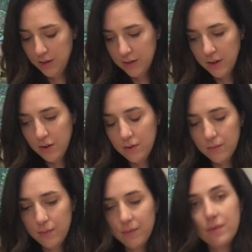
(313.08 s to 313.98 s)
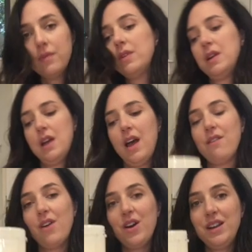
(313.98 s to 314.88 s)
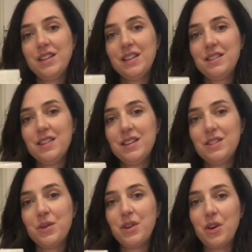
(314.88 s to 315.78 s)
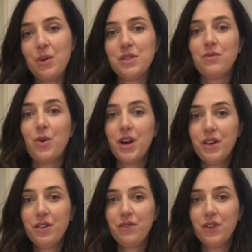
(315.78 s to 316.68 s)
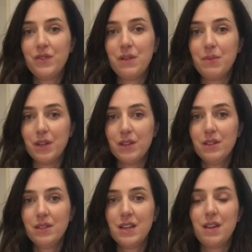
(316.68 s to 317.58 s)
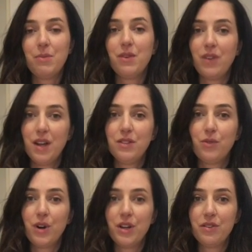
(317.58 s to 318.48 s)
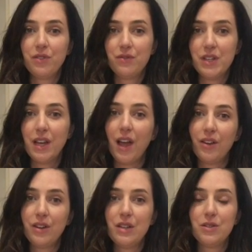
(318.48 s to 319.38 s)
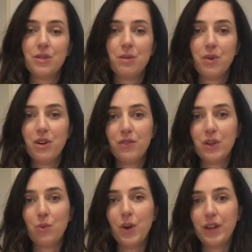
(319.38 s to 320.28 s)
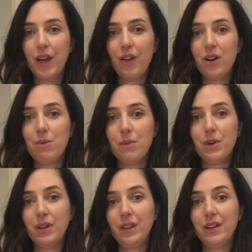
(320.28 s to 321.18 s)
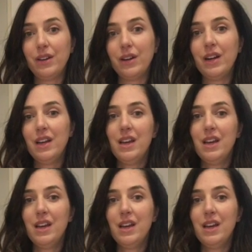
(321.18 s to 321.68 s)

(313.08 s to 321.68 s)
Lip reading: So I've already tested this, so I know it's 450 mils, and it provides 450 calories, so it's a perfect 1 calorie per milliliter